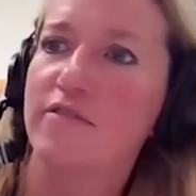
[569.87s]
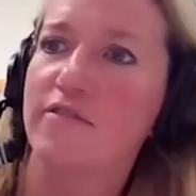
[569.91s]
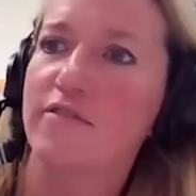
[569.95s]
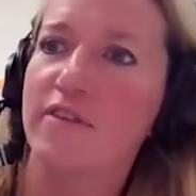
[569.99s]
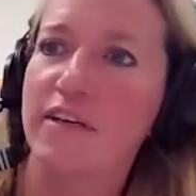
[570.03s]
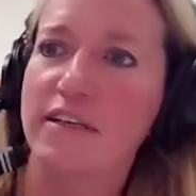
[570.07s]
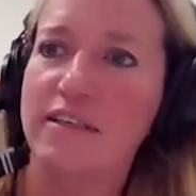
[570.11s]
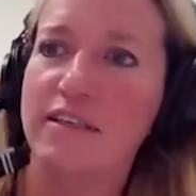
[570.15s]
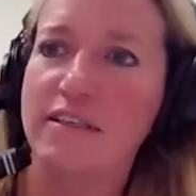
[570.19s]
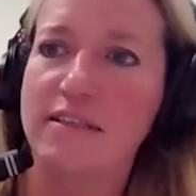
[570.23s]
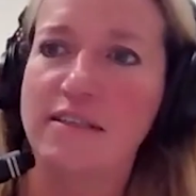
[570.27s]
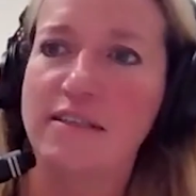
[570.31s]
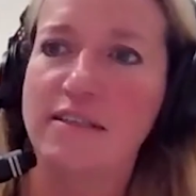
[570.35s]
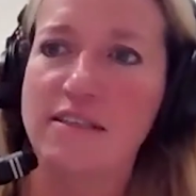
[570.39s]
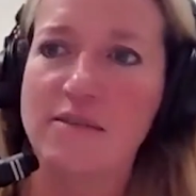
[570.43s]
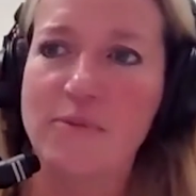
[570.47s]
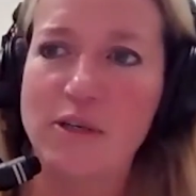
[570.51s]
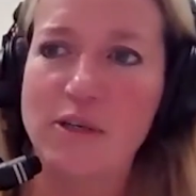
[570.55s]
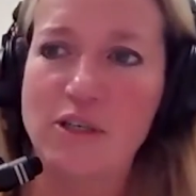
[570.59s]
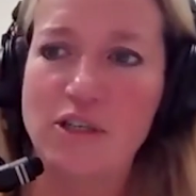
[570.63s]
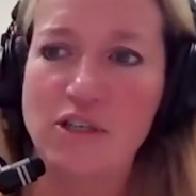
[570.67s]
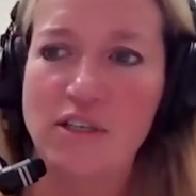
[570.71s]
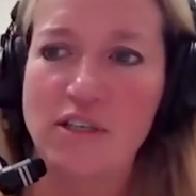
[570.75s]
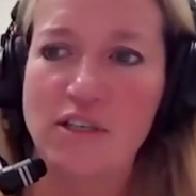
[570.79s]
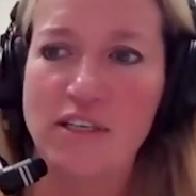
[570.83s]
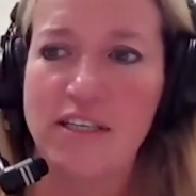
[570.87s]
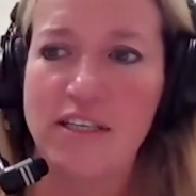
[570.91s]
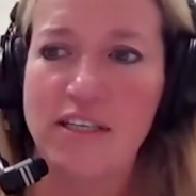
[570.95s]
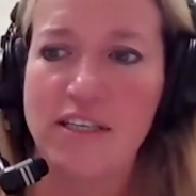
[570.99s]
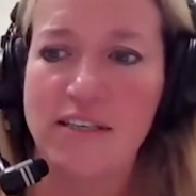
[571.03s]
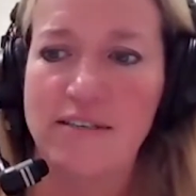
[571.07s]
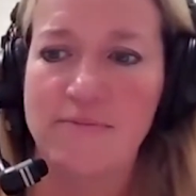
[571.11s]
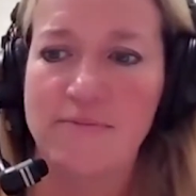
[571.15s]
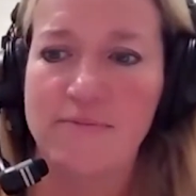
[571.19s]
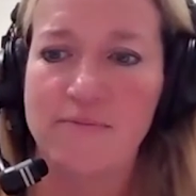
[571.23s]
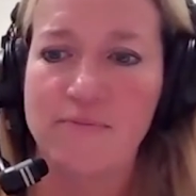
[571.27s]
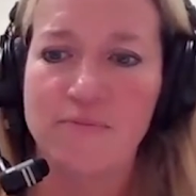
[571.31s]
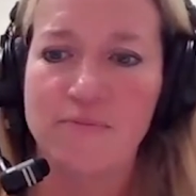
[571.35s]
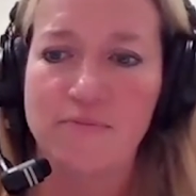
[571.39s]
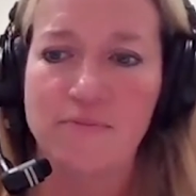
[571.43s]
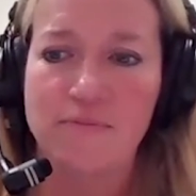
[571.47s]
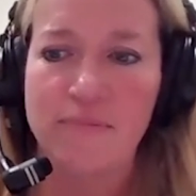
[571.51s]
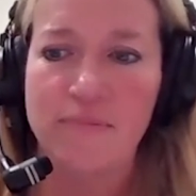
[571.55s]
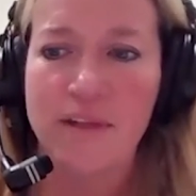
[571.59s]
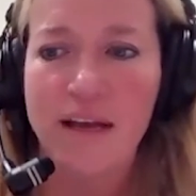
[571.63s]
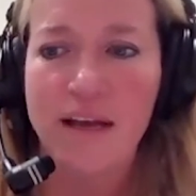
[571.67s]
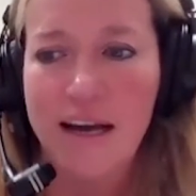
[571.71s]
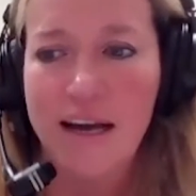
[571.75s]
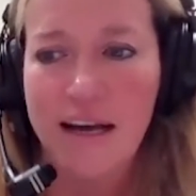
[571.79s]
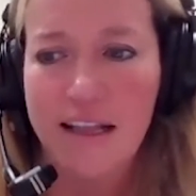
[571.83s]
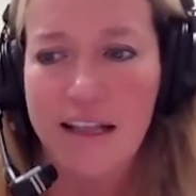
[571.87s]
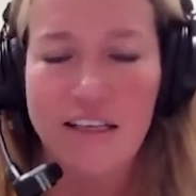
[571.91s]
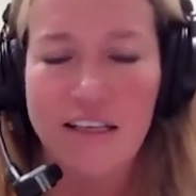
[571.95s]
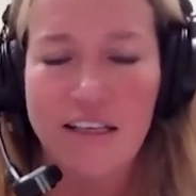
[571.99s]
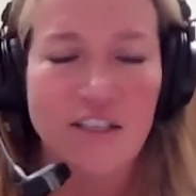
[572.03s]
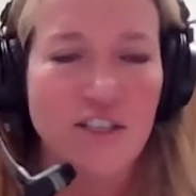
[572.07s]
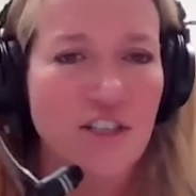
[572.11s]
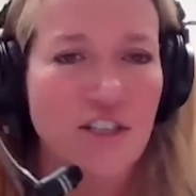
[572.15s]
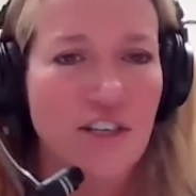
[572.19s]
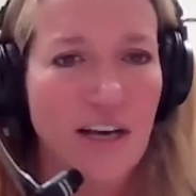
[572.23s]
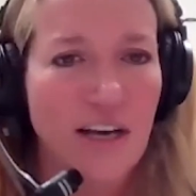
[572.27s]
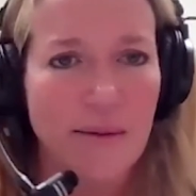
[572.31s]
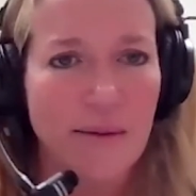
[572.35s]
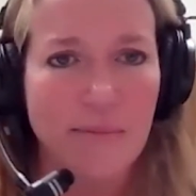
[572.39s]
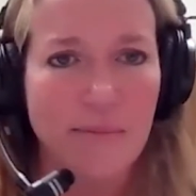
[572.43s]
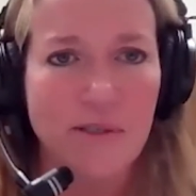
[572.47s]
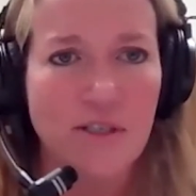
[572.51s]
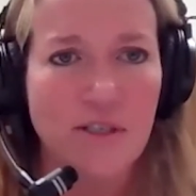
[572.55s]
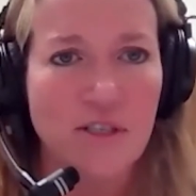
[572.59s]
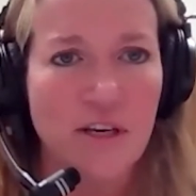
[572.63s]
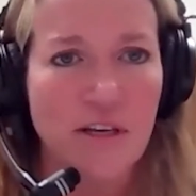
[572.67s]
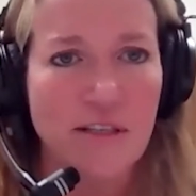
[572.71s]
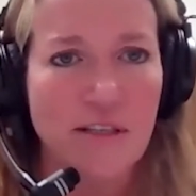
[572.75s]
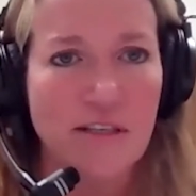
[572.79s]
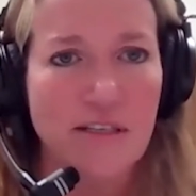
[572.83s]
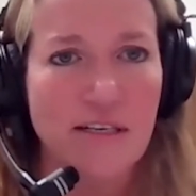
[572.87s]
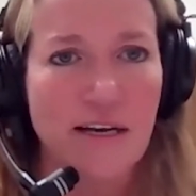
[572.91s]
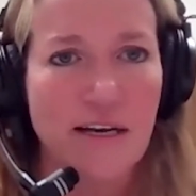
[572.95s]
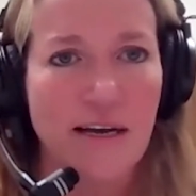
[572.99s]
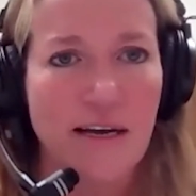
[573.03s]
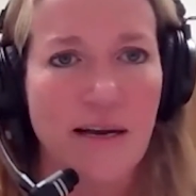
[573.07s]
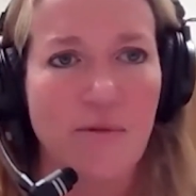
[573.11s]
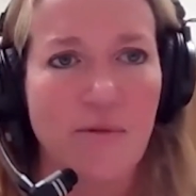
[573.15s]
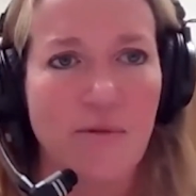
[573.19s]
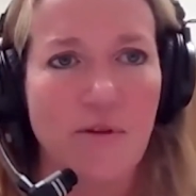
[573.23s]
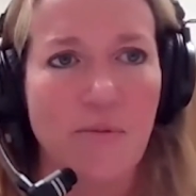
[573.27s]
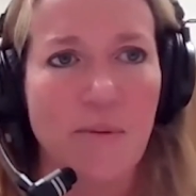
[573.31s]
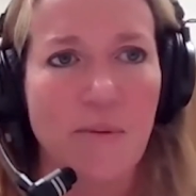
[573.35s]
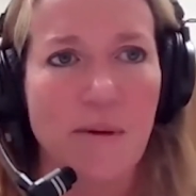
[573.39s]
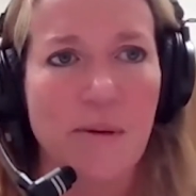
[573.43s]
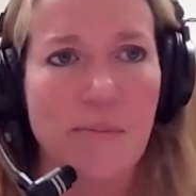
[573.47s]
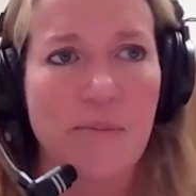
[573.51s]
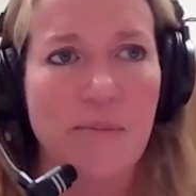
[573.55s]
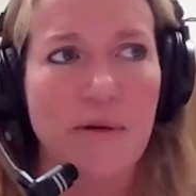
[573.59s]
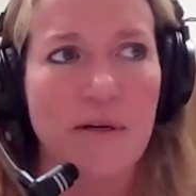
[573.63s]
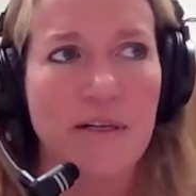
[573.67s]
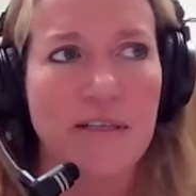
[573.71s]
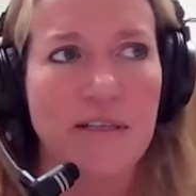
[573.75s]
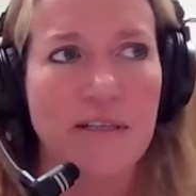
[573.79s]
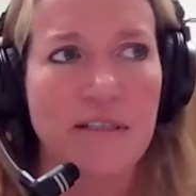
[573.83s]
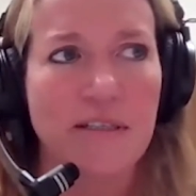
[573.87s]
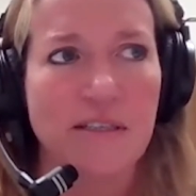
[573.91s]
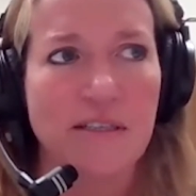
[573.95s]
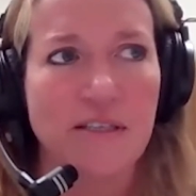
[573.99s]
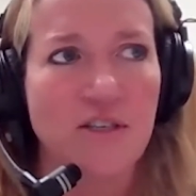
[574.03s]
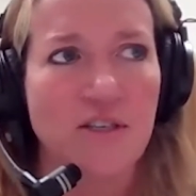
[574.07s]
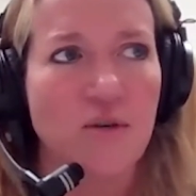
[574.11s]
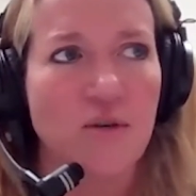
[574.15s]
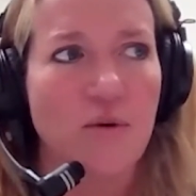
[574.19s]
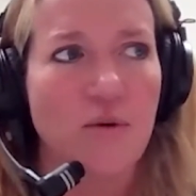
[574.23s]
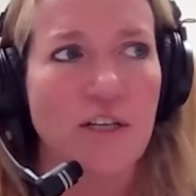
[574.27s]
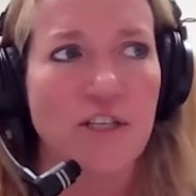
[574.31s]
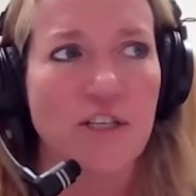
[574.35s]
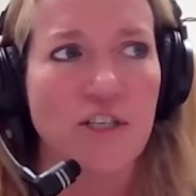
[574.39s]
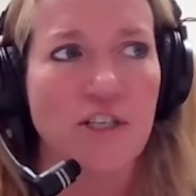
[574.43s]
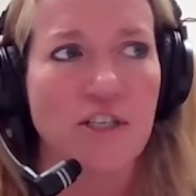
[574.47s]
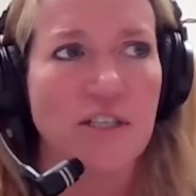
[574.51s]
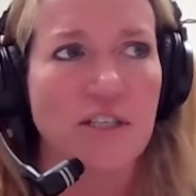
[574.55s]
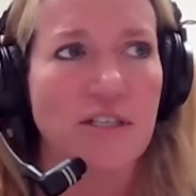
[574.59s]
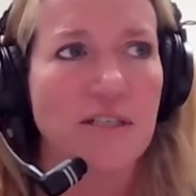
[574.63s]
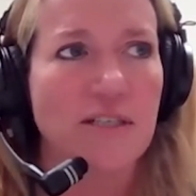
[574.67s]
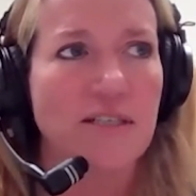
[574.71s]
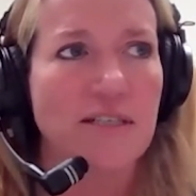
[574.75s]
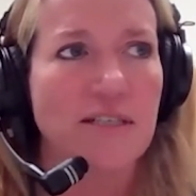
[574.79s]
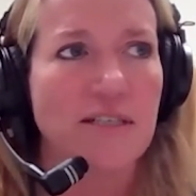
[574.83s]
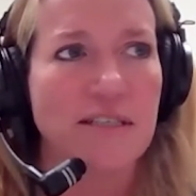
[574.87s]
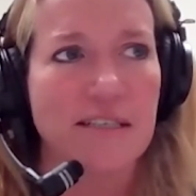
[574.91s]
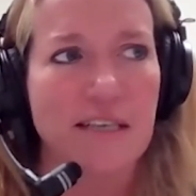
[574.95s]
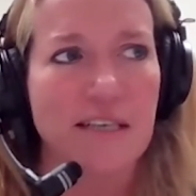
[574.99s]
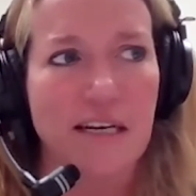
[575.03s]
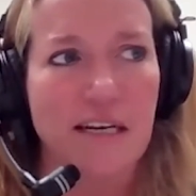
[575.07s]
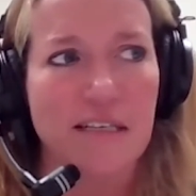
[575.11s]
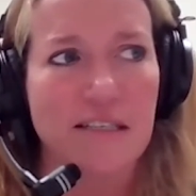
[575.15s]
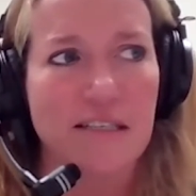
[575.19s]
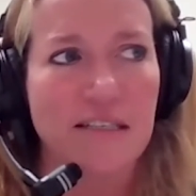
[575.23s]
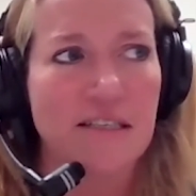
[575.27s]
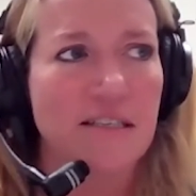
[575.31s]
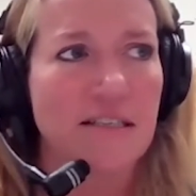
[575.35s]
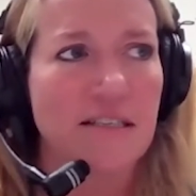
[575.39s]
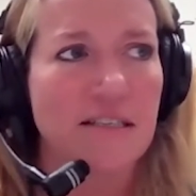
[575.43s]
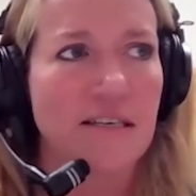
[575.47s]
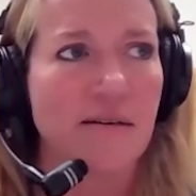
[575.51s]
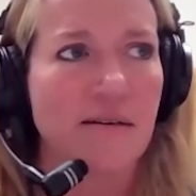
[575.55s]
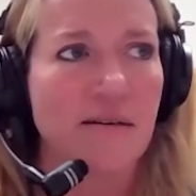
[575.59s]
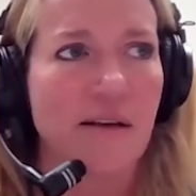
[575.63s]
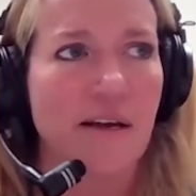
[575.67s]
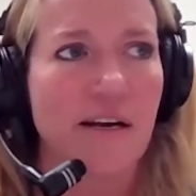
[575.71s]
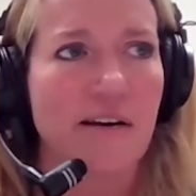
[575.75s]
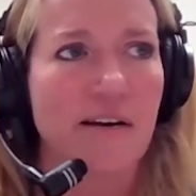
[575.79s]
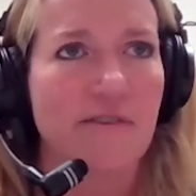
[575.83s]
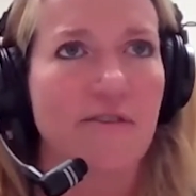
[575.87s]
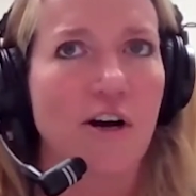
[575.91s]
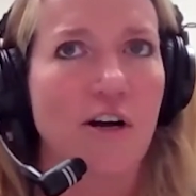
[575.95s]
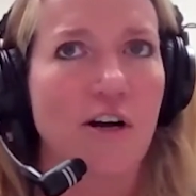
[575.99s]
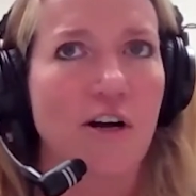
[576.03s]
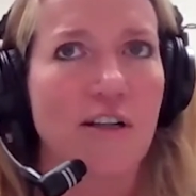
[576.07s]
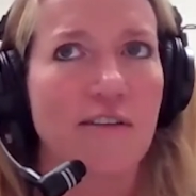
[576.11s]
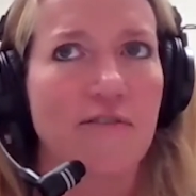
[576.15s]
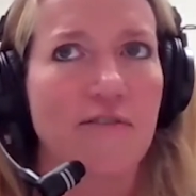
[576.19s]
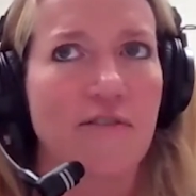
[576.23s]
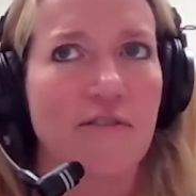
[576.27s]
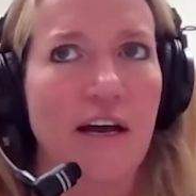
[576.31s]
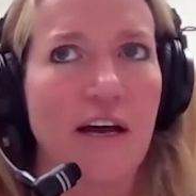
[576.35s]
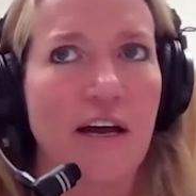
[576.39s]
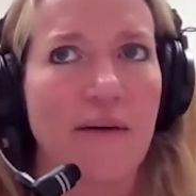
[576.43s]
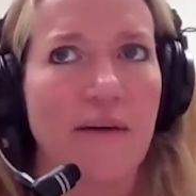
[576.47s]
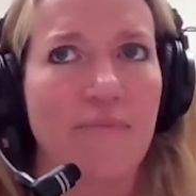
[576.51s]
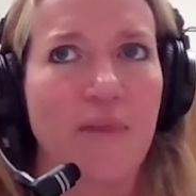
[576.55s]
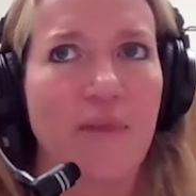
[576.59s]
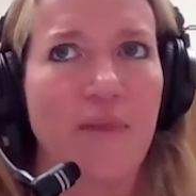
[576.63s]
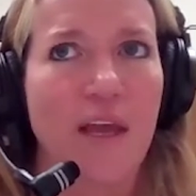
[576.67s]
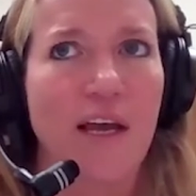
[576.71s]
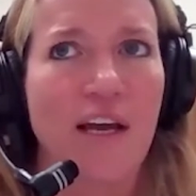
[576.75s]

and especially in college, it happens all the time with people and situations and tests and kind of all of that.